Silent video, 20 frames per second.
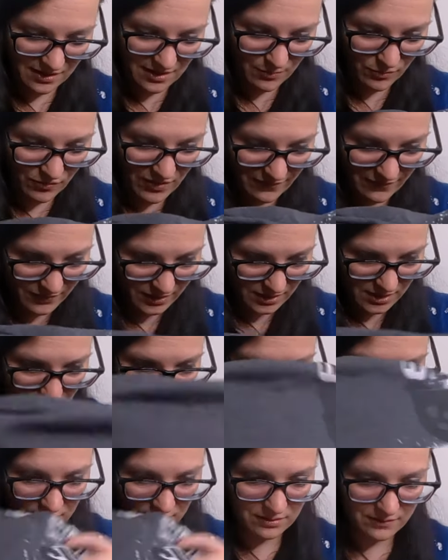up graphic
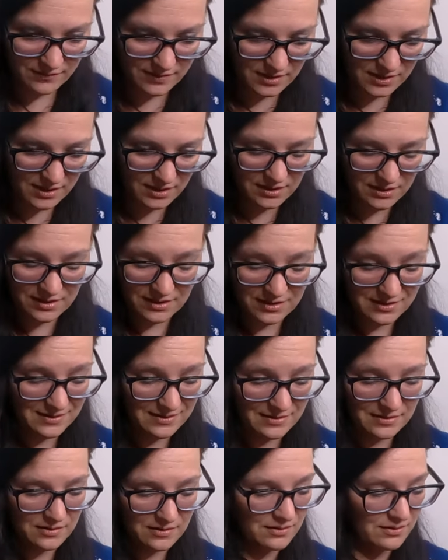tees all of a sudden.
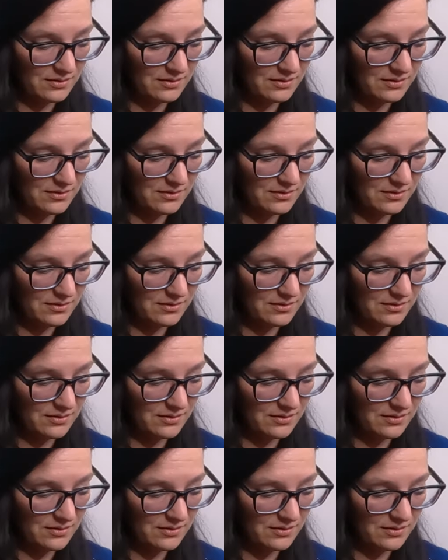It's